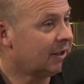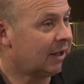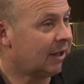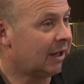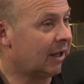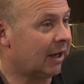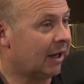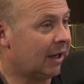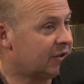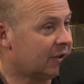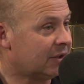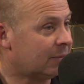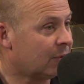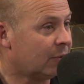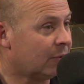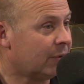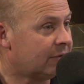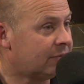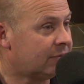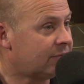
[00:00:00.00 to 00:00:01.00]
uh, a
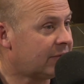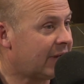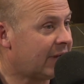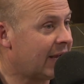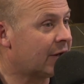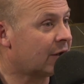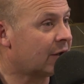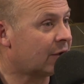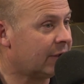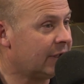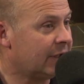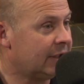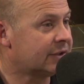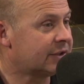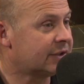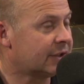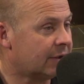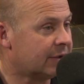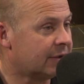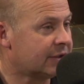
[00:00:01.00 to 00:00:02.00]
diploid category.
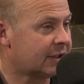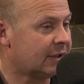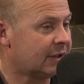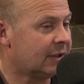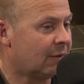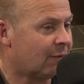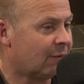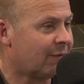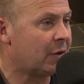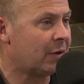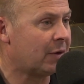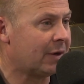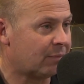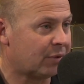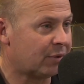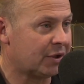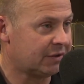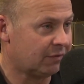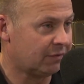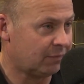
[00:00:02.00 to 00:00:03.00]
So it's a, a, very
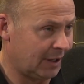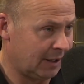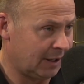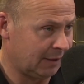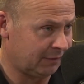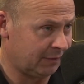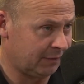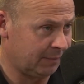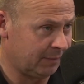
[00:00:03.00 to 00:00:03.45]
impressive plant.